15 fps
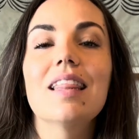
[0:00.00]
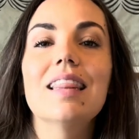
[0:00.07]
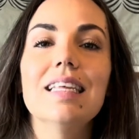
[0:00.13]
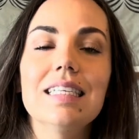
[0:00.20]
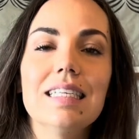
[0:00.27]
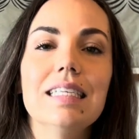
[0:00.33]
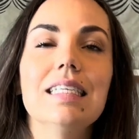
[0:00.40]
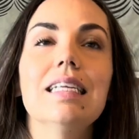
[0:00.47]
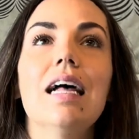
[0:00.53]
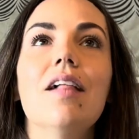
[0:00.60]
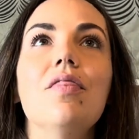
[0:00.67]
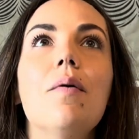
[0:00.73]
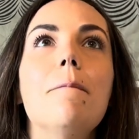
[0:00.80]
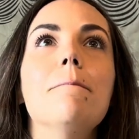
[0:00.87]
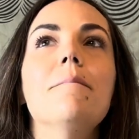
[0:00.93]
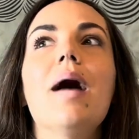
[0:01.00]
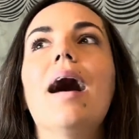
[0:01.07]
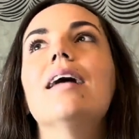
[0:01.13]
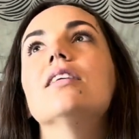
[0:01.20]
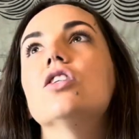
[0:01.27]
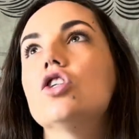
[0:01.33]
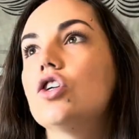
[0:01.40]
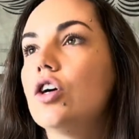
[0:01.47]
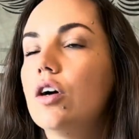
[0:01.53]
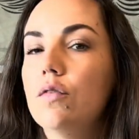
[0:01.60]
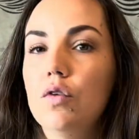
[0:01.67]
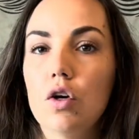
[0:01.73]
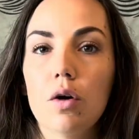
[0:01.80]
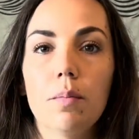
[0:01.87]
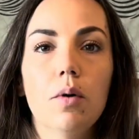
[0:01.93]
This is the master of
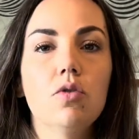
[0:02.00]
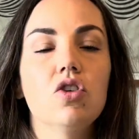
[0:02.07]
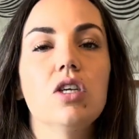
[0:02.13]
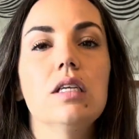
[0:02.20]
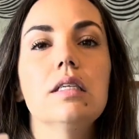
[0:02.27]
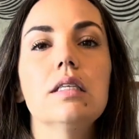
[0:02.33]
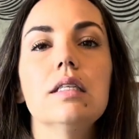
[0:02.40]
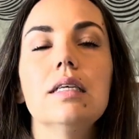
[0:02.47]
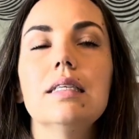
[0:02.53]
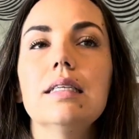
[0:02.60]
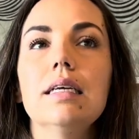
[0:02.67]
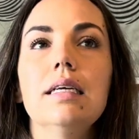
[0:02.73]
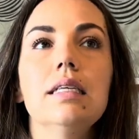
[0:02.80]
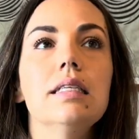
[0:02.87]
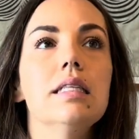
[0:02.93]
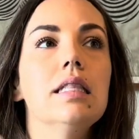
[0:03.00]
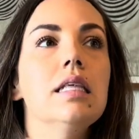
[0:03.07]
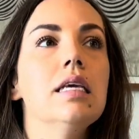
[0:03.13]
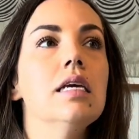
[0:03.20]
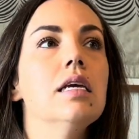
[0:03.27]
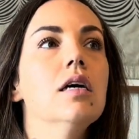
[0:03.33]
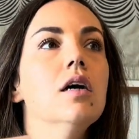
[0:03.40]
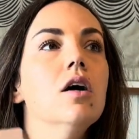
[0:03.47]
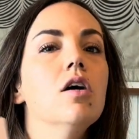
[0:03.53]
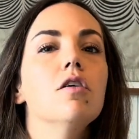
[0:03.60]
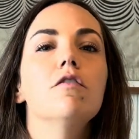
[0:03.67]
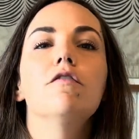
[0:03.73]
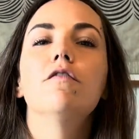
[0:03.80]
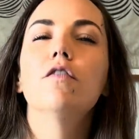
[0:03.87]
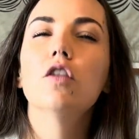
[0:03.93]
your emotions. This is the
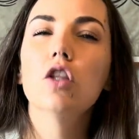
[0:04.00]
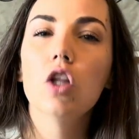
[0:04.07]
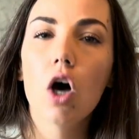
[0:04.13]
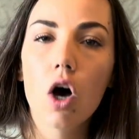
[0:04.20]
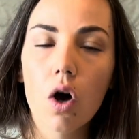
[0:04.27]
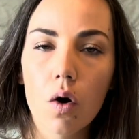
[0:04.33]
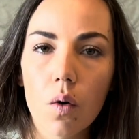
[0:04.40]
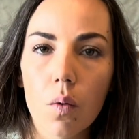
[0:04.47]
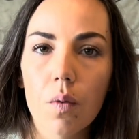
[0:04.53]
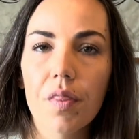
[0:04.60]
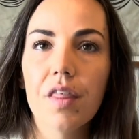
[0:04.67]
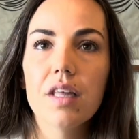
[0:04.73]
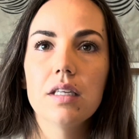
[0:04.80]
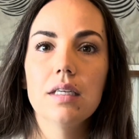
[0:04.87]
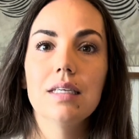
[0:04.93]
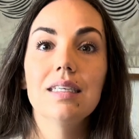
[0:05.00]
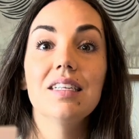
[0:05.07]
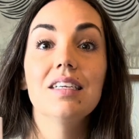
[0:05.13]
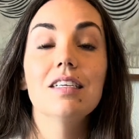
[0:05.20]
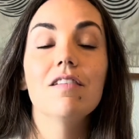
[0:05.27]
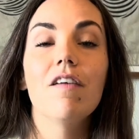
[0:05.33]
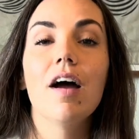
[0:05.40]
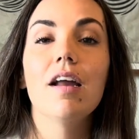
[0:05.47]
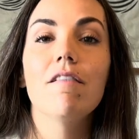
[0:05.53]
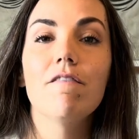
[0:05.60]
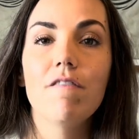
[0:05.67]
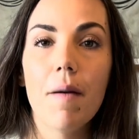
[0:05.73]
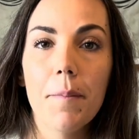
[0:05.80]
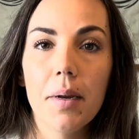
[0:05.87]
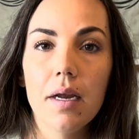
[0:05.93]
flow. This is the divine
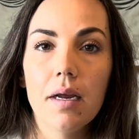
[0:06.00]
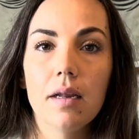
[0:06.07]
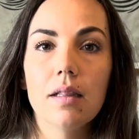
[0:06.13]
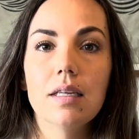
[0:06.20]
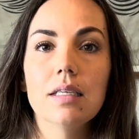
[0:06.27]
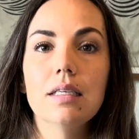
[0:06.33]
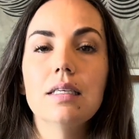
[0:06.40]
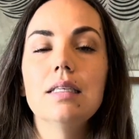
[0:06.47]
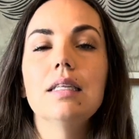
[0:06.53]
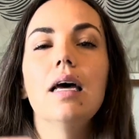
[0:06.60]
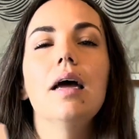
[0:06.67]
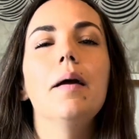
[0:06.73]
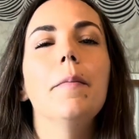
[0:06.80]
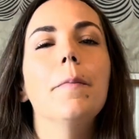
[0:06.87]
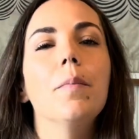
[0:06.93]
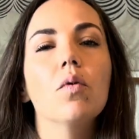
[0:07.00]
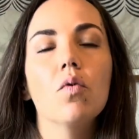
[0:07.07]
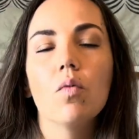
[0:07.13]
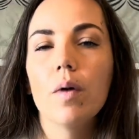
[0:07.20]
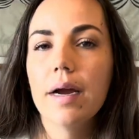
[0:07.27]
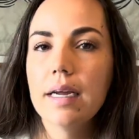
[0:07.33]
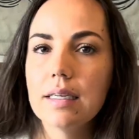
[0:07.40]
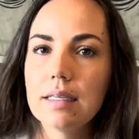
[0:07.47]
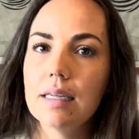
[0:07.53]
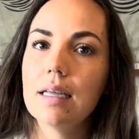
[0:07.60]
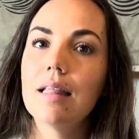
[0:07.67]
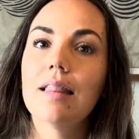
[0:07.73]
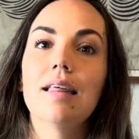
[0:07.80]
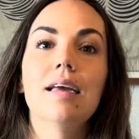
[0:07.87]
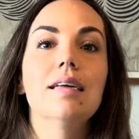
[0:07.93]
feminine. This is the embracing
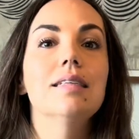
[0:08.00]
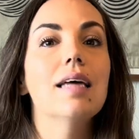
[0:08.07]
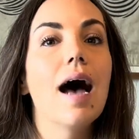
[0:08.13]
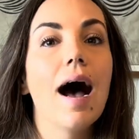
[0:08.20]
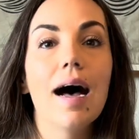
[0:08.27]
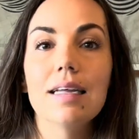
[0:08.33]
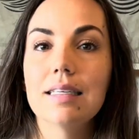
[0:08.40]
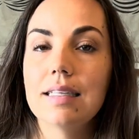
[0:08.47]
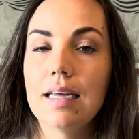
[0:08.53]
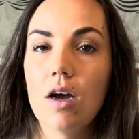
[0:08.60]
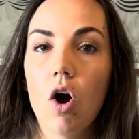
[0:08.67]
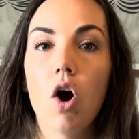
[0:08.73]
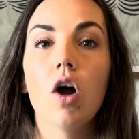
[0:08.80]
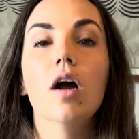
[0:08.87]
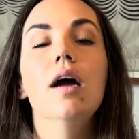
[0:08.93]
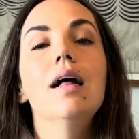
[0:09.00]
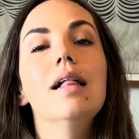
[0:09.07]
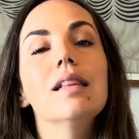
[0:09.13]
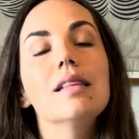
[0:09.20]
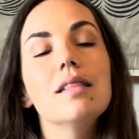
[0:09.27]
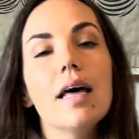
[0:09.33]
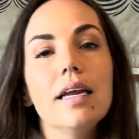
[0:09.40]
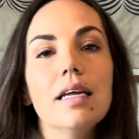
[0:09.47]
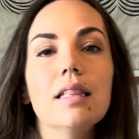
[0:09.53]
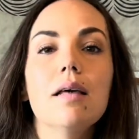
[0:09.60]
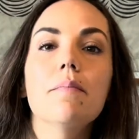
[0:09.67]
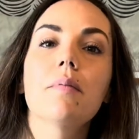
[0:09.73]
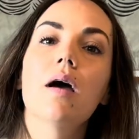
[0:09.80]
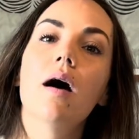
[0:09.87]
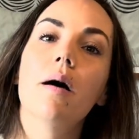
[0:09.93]
things as they are, letting them
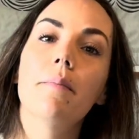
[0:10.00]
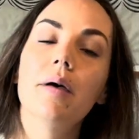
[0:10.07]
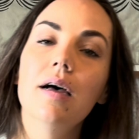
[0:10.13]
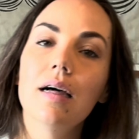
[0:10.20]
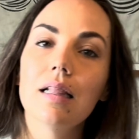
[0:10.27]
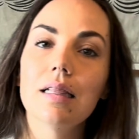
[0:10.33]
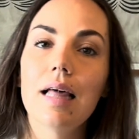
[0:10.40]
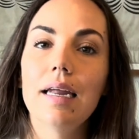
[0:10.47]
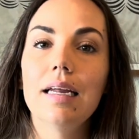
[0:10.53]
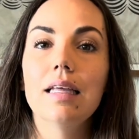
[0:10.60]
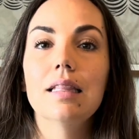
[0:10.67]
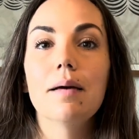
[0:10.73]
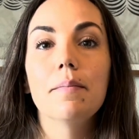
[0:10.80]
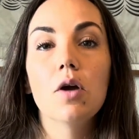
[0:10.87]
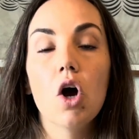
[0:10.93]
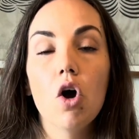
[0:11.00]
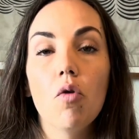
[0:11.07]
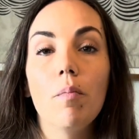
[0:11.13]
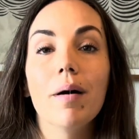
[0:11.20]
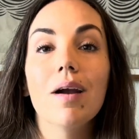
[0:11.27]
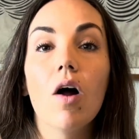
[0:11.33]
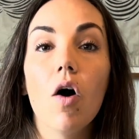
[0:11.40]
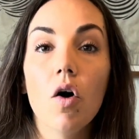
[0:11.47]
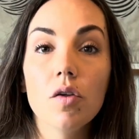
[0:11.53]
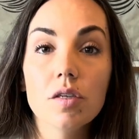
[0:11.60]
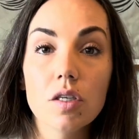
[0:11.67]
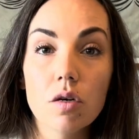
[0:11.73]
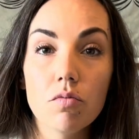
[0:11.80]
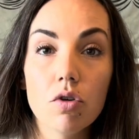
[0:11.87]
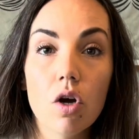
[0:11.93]
come, letting them go, but
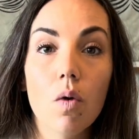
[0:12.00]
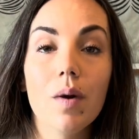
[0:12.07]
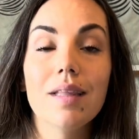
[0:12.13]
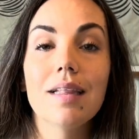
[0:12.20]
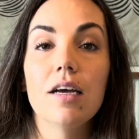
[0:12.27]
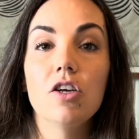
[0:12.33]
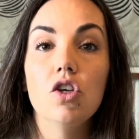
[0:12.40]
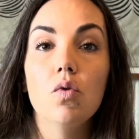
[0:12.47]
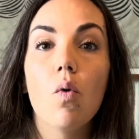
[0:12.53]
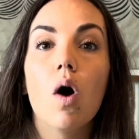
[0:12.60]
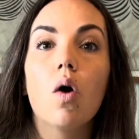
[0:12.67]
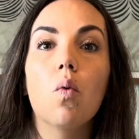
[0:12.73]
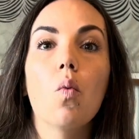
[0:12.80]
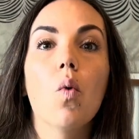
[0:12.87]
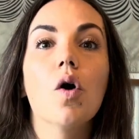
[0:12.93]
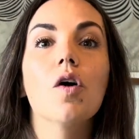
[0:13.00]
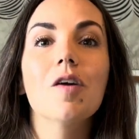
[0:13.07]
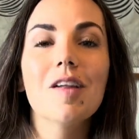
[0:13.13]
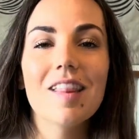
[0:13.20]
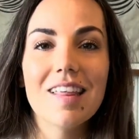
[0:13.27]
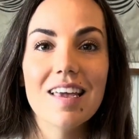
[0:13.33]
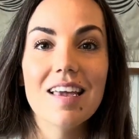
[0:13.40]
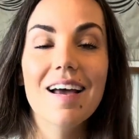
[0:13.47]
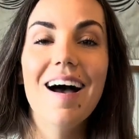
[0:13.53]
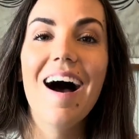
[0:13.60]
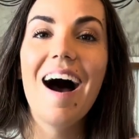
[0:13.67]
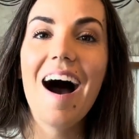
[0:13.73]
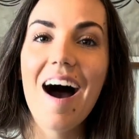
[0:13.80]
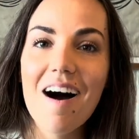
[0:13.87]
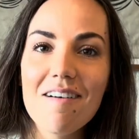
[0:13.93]
also knowing that you are worthy
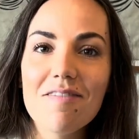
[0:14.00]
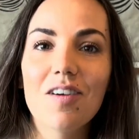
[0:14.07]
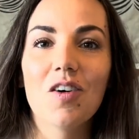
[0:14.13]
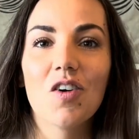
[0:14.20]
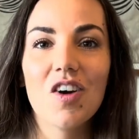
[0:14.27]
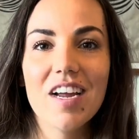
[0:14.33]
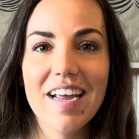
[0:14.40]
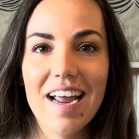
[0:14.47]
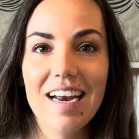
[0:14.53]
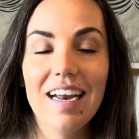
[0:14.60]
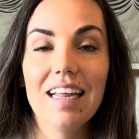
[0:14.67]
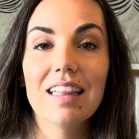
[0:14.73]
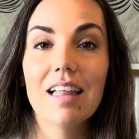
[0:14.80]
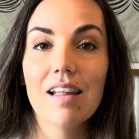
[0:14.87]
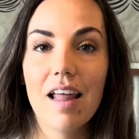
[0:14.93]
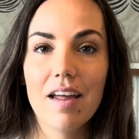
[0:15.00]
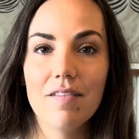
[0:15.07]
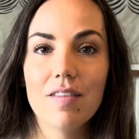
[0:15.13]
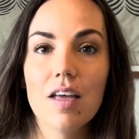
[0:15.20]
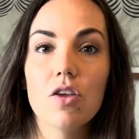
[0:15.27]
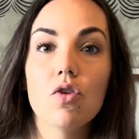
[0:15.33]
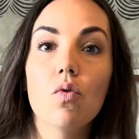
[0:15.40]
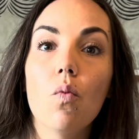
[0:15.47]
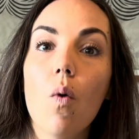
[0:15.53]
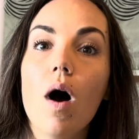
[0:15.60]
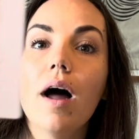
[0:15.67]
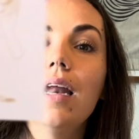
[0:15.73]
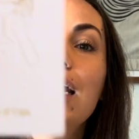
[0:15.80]
of creating the life that you want.